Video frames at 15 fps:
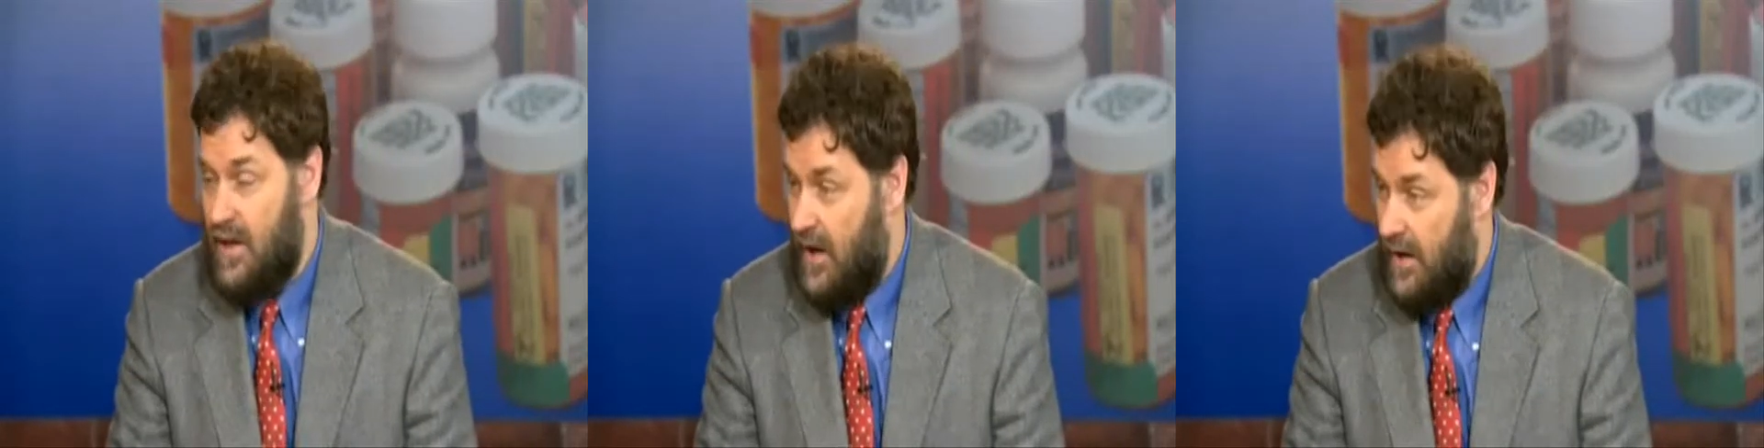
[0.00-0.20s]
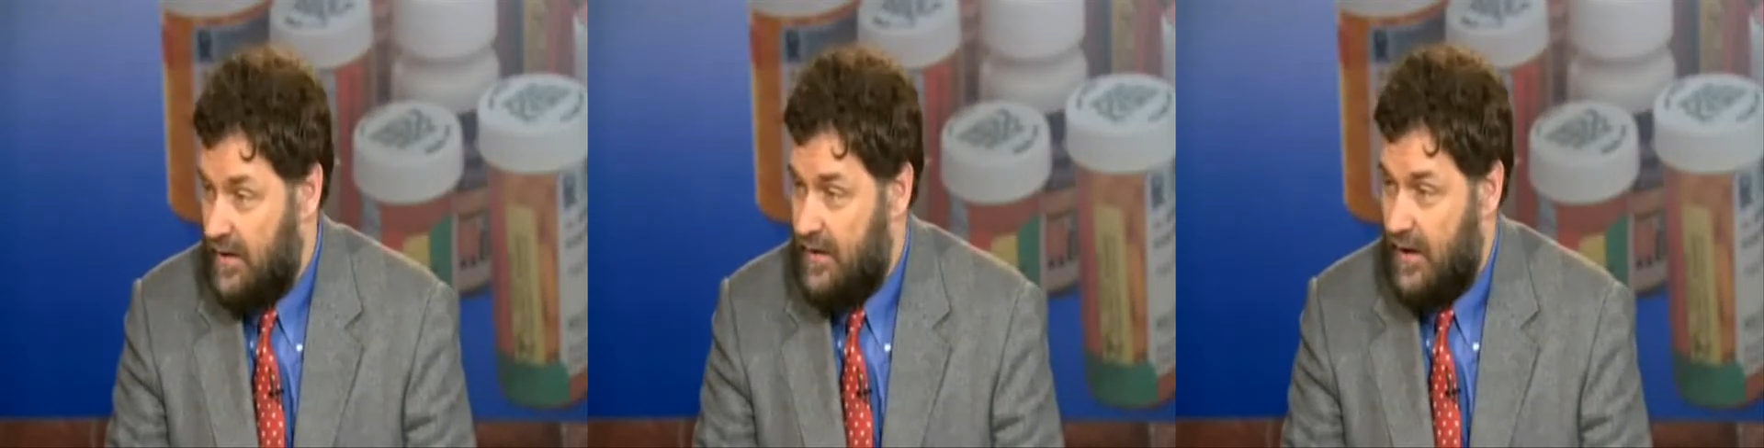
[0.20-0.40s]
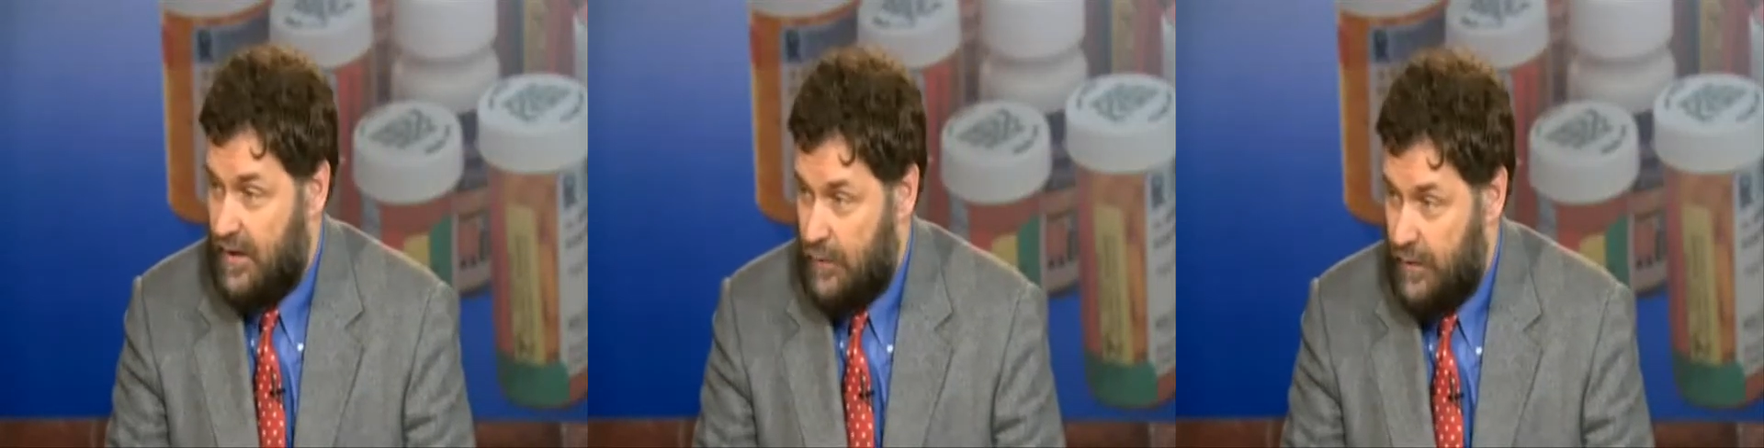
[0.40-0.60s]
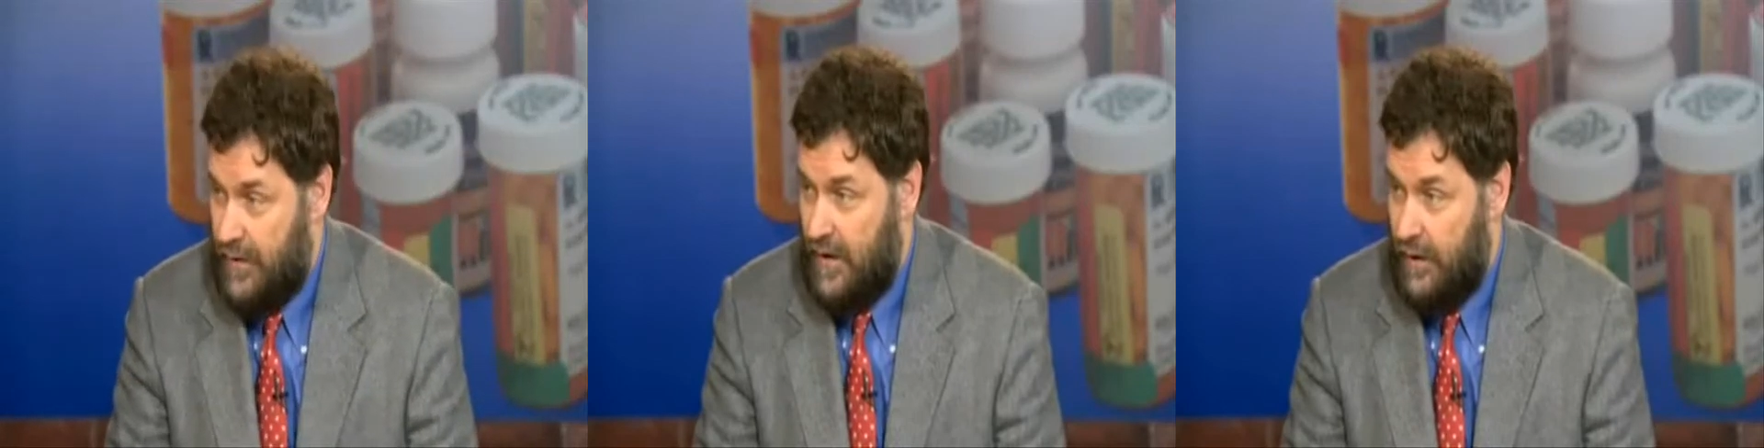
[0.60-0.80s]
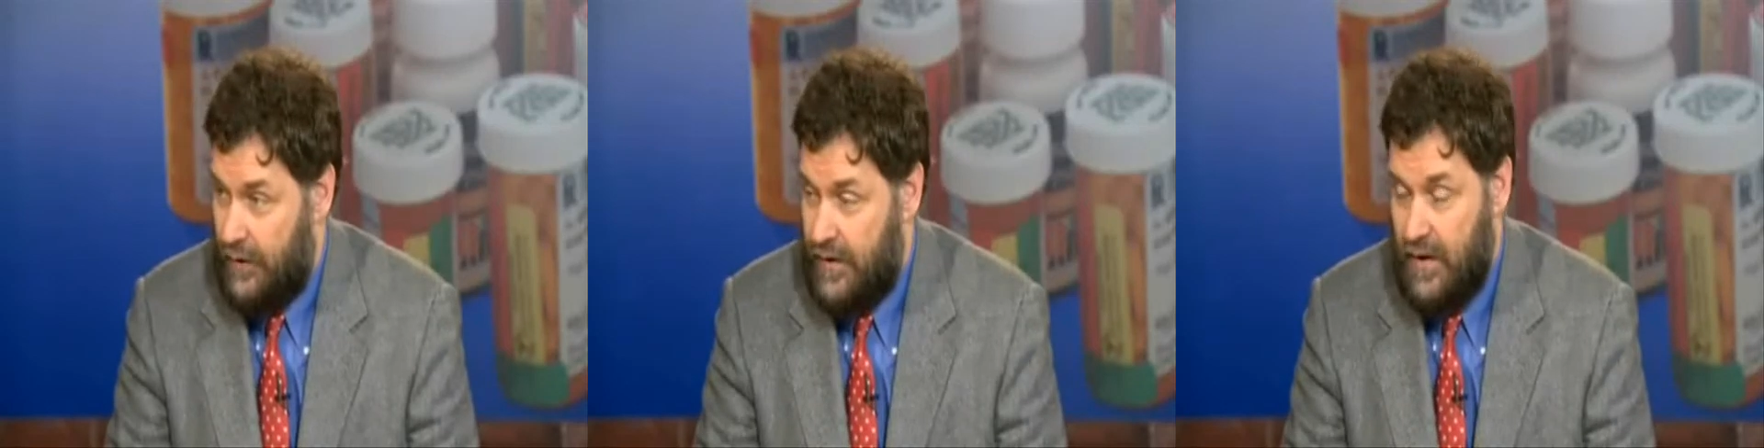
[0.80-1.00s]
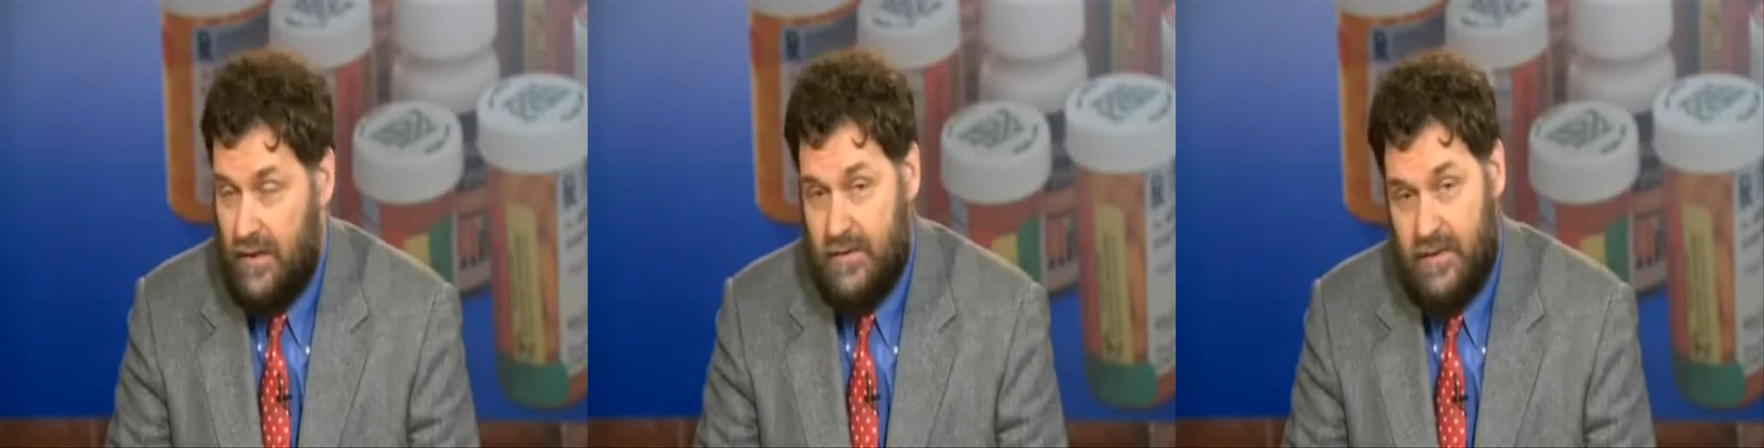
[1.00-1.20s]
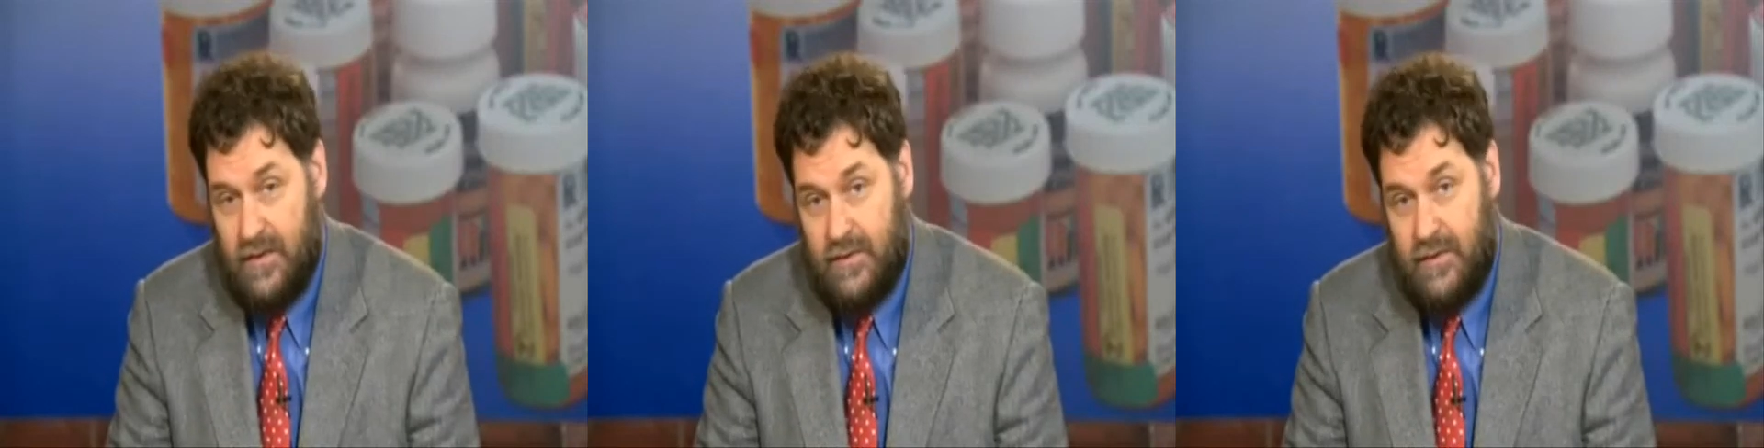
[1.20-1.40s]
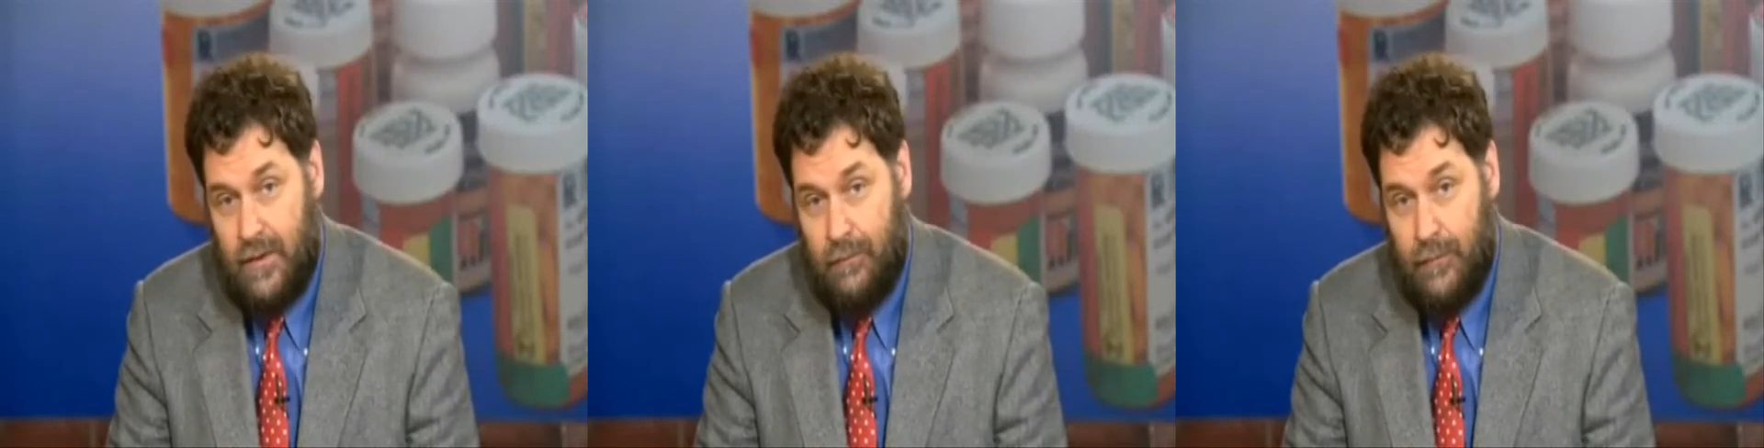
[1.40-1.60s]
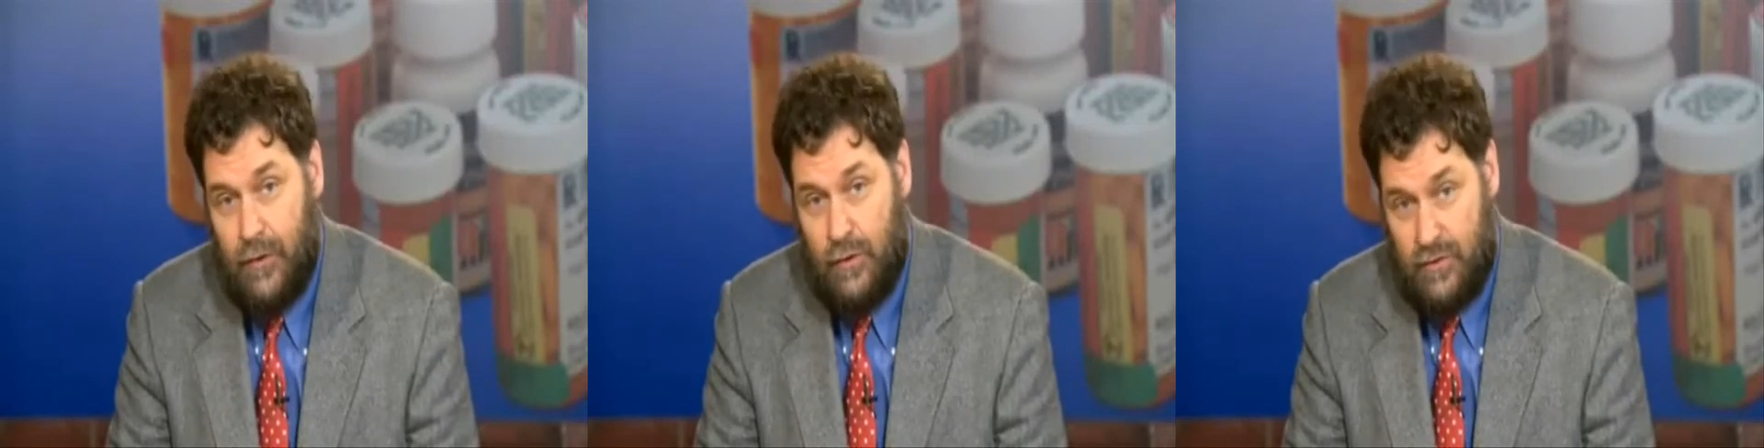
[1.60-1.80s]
contact with the healthcare system,